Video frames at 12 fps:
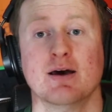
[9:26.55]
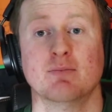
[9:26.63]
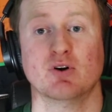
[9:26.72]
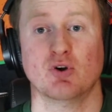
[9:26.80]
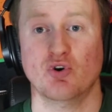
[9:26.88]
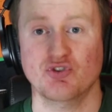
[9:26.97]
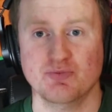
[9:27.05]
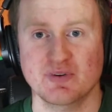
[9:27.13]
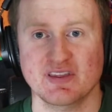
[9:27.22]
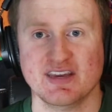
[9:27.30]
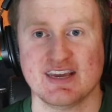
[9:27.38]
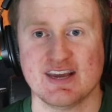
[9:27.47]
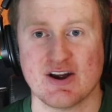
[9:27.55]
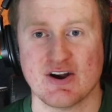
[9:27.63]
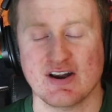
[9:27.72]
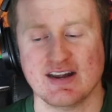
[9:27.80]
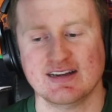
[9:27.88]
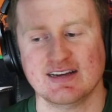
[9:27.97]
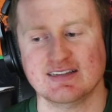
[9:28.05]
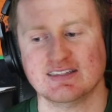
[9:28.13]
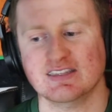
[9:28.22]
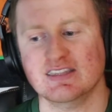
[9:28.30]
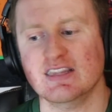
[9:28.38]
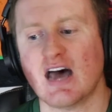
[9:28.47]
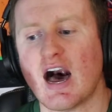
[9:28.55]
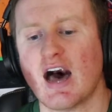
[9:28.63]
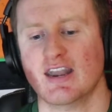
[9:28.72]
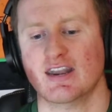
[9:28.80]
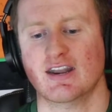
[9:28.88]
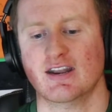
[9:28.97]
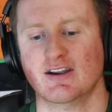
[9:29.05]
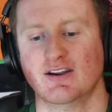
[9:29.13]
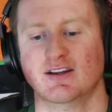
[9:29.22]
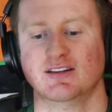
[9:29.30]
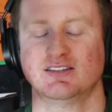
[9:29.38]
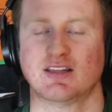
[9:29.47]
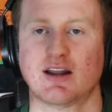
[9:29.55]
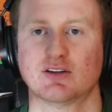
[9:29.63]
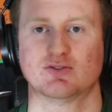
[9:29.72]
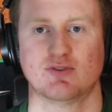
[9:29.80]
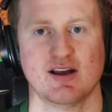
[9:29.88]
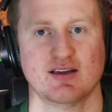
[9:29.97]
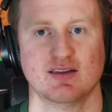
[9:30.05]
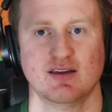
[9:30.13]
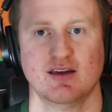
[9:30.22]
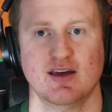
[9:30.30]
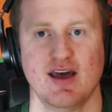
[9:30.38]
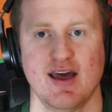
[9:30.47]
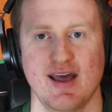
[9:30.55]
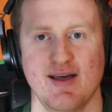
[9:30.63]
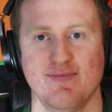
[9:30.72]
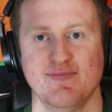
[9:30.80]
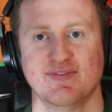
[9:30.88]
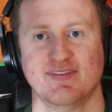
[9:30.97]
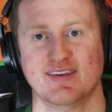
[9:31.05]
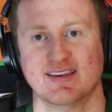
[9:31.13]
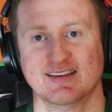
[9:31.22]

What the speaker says: but ultimately here, it's not a strength, and